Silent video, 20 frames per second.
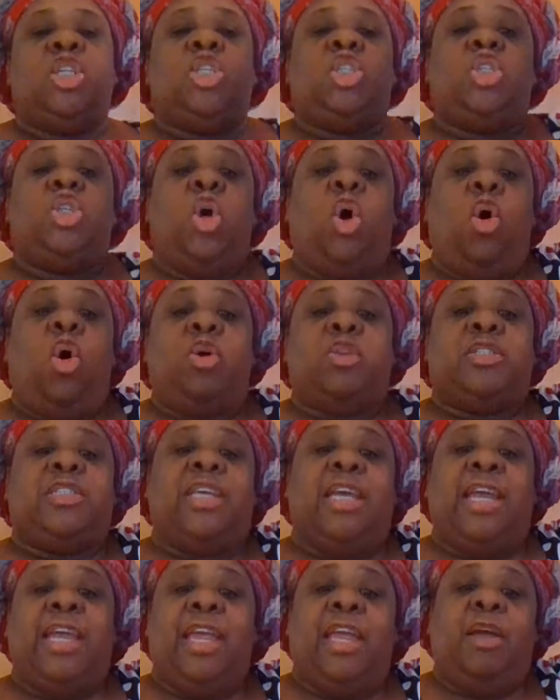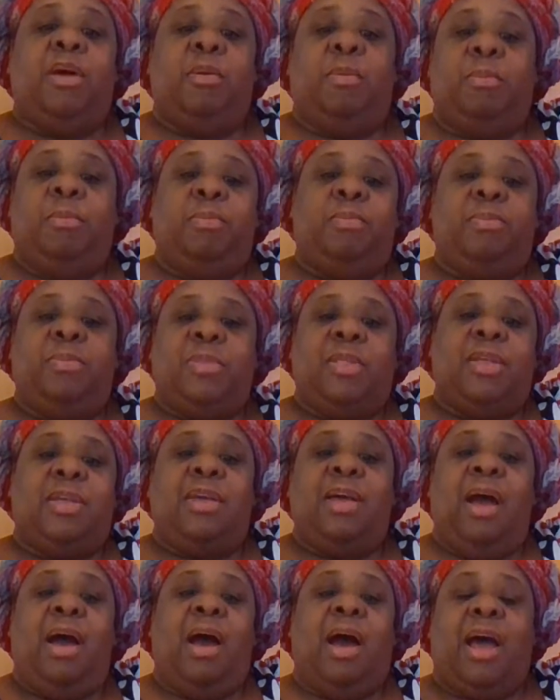Talk to Him,
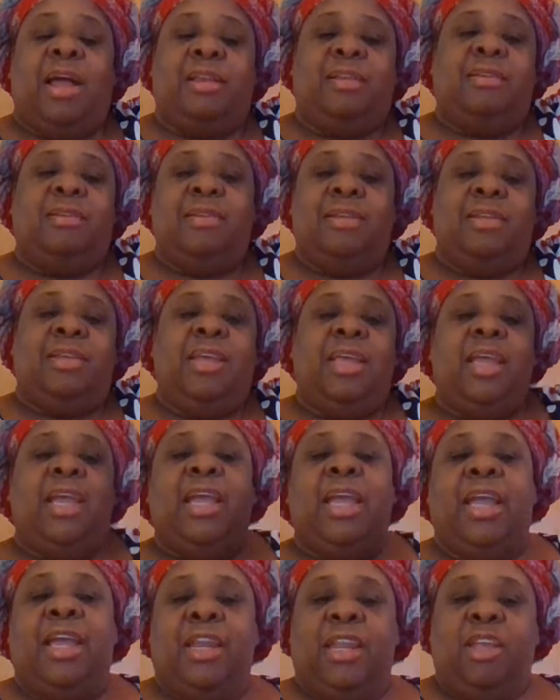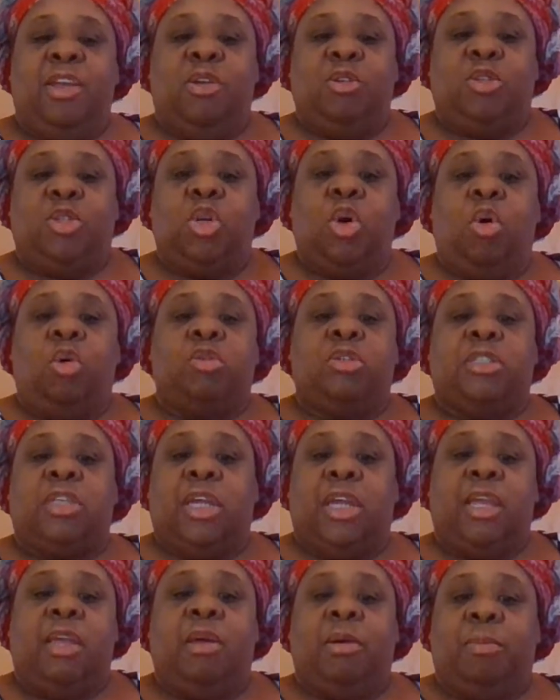God, and He'll talk
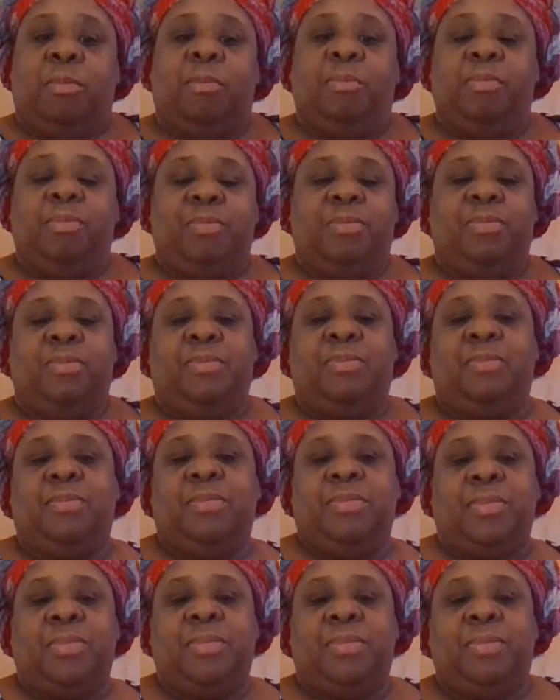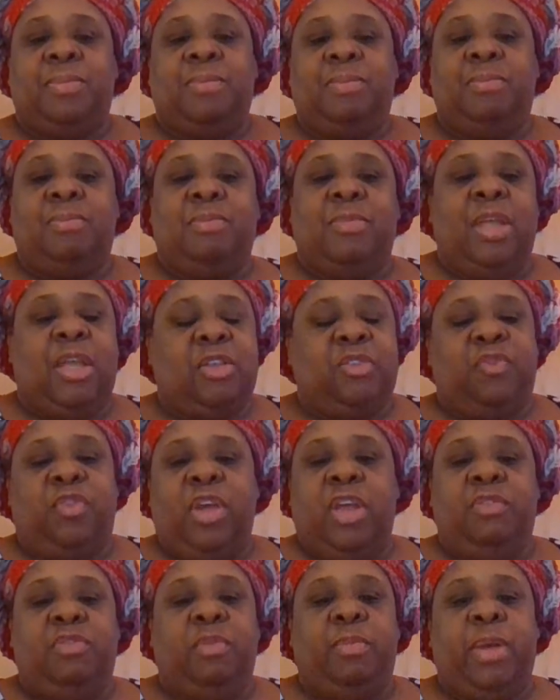to Him. That's
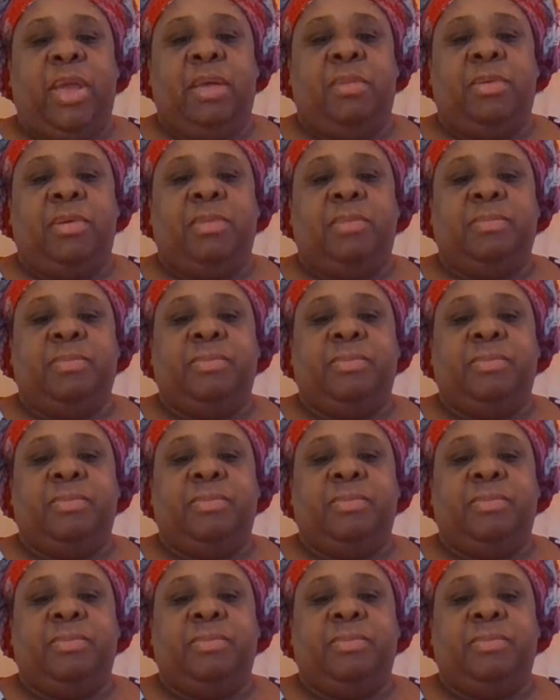favor, baby.